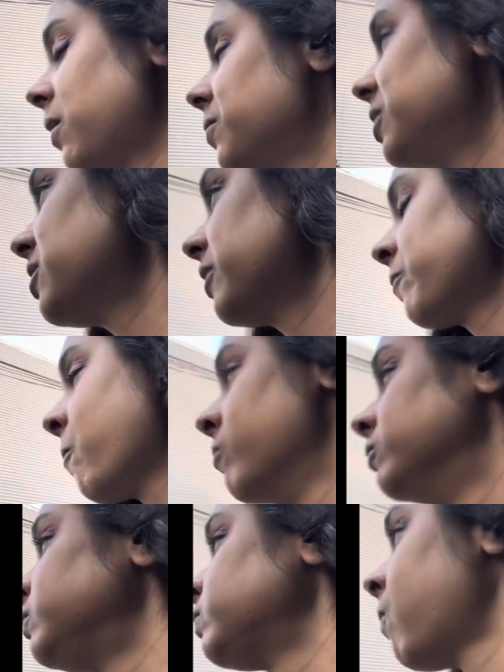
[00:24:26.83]
meeting.
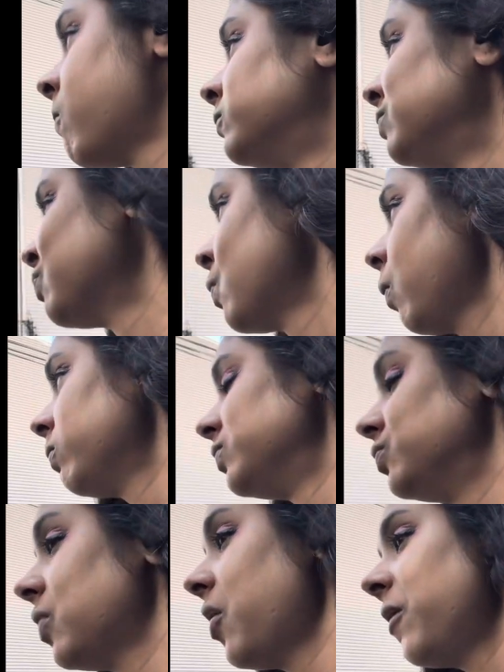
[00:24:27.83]

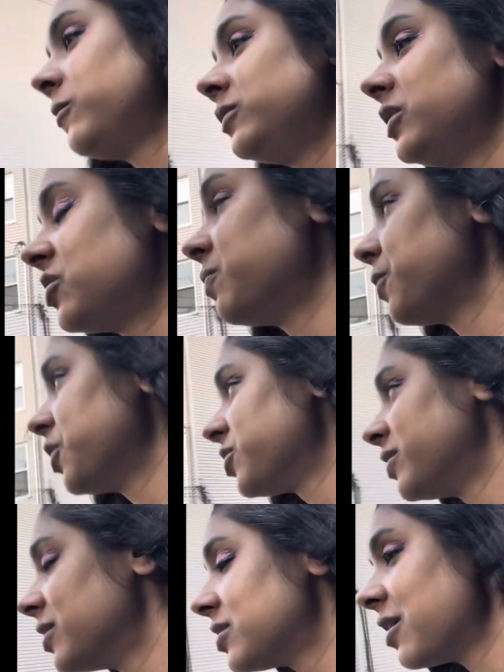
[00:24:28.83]
It's in
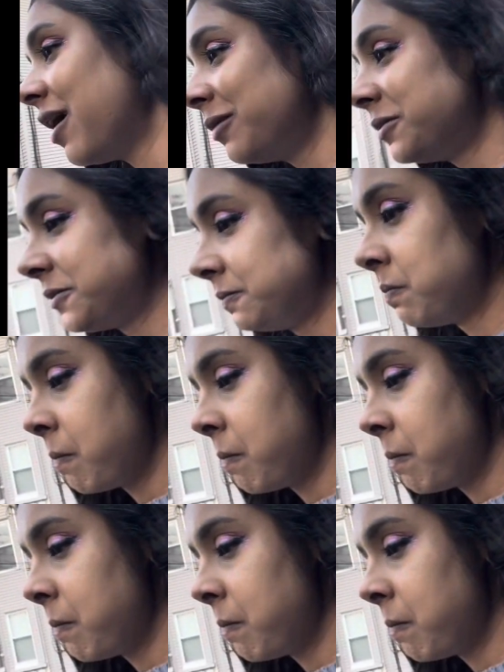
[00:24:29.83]
person this time, and